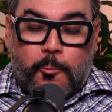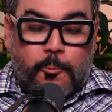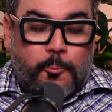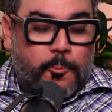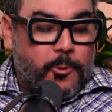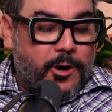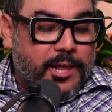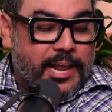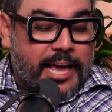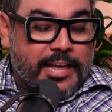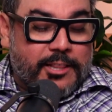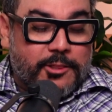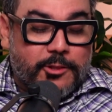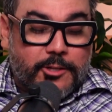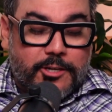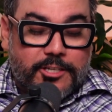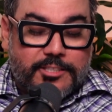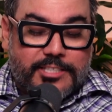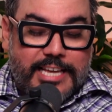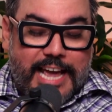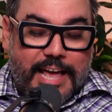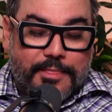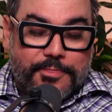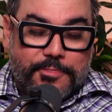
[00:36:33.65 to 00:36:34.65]
when I
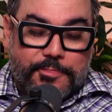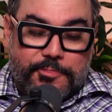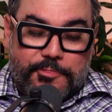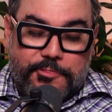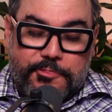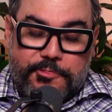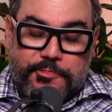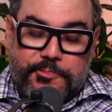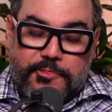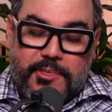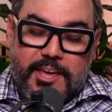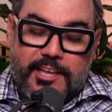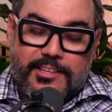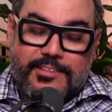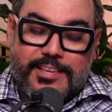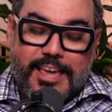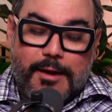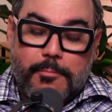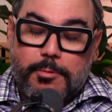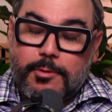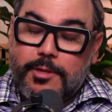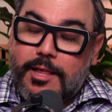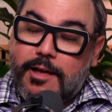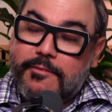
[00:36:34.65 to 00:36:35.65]
looked at the
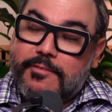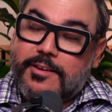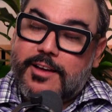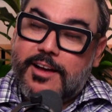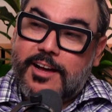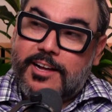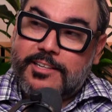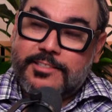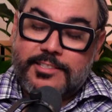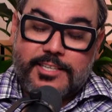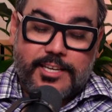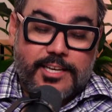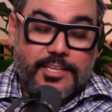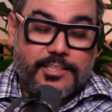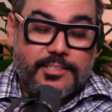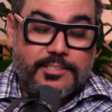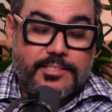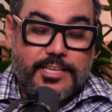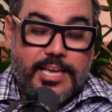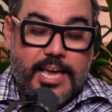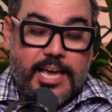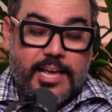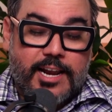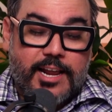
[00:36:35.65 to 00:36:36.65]
table of
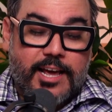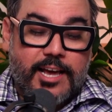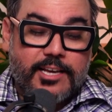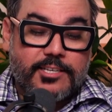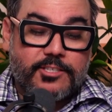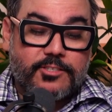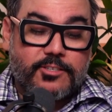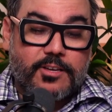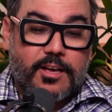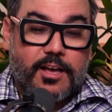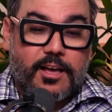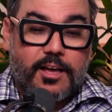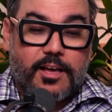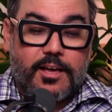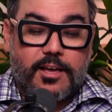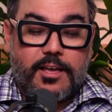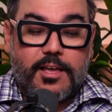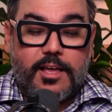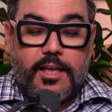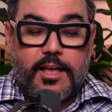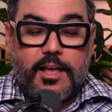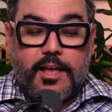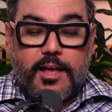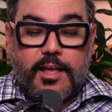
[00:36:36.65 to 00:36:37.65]
contents and I saw
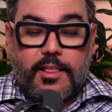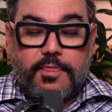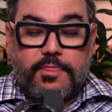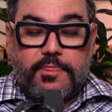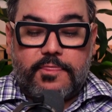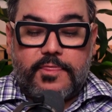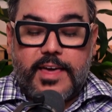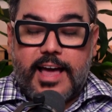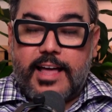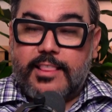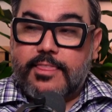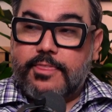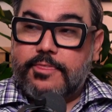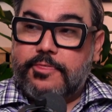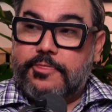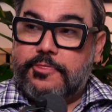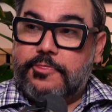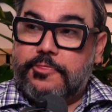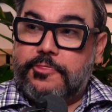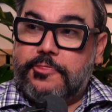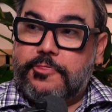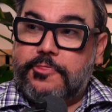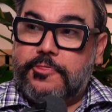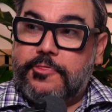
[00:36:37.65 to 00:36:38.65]
that
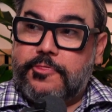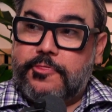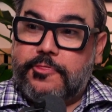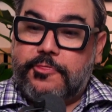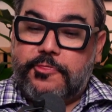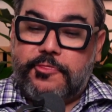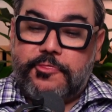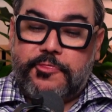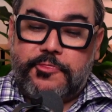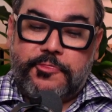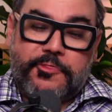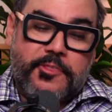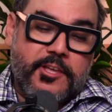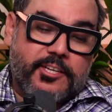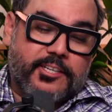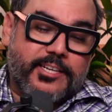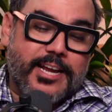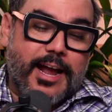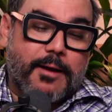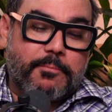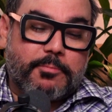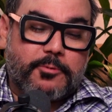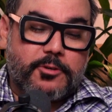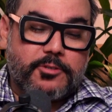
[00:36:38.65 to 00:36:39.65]
the
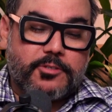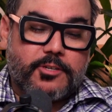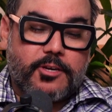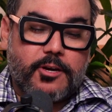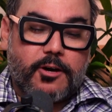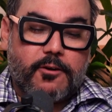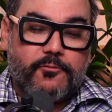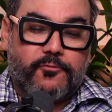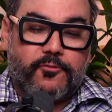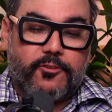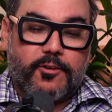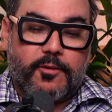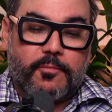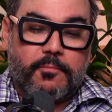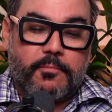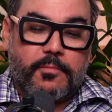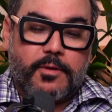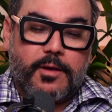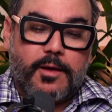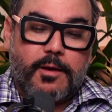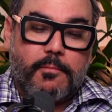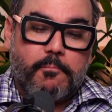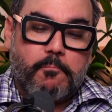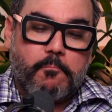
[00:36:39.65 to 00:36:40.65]
chapters go
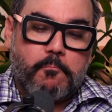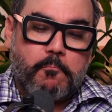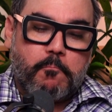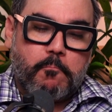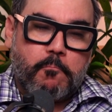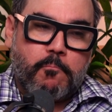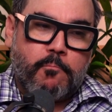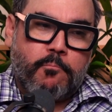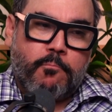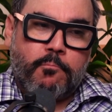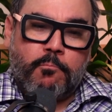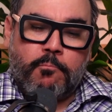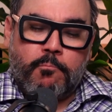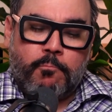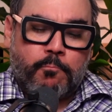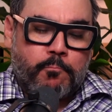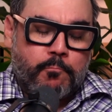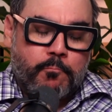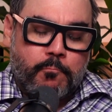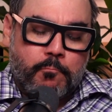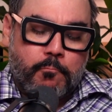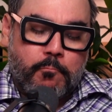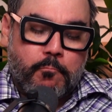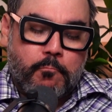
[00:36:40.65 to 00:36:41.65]
from
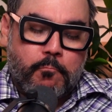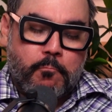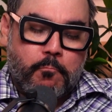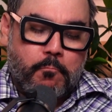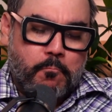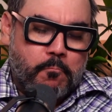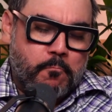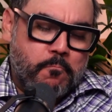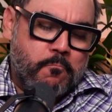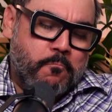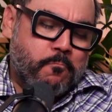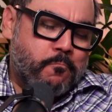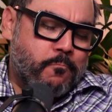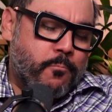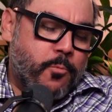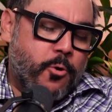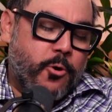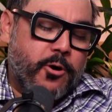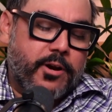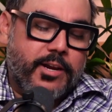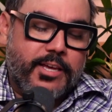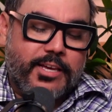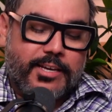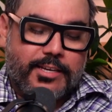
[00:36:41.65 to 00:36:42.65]

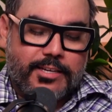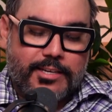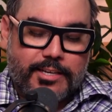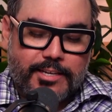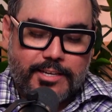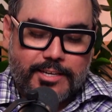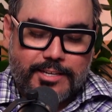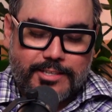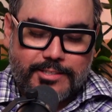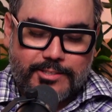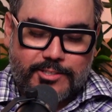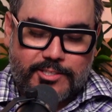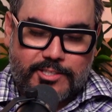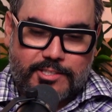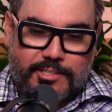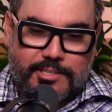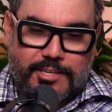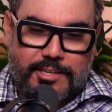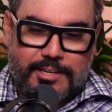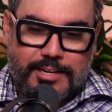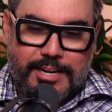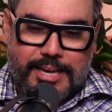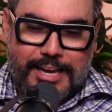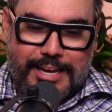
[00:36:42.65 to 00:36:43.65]
morning
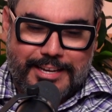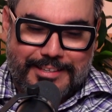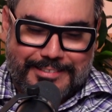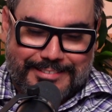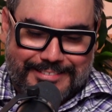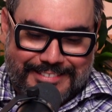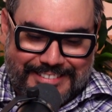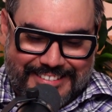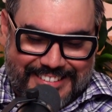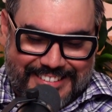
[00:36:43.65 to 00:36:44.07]
to night.